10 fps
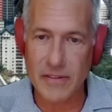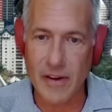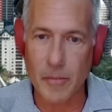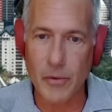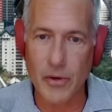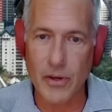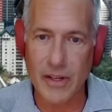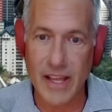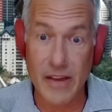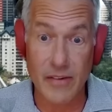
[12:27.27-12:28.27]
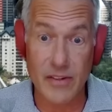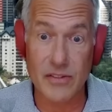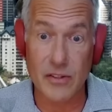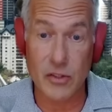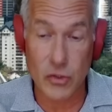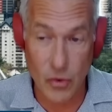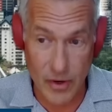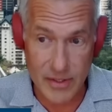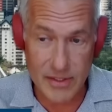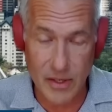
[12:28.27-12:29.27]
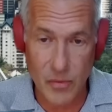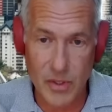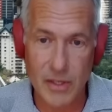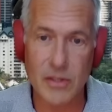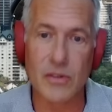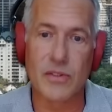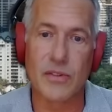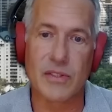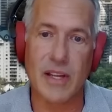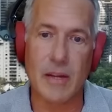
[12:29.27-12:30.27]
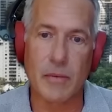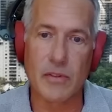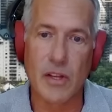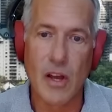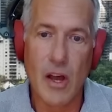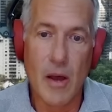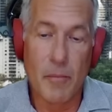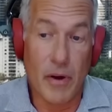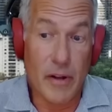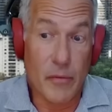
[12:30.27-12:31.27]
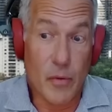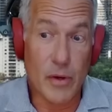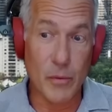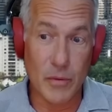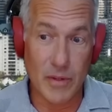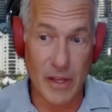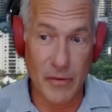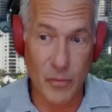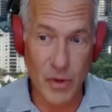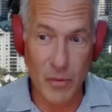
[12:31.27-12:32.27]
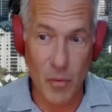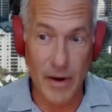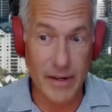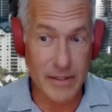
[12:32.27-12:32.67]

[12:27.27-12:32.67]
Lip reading: of Alberta gave us the choice that we could use those tables, but if we wanted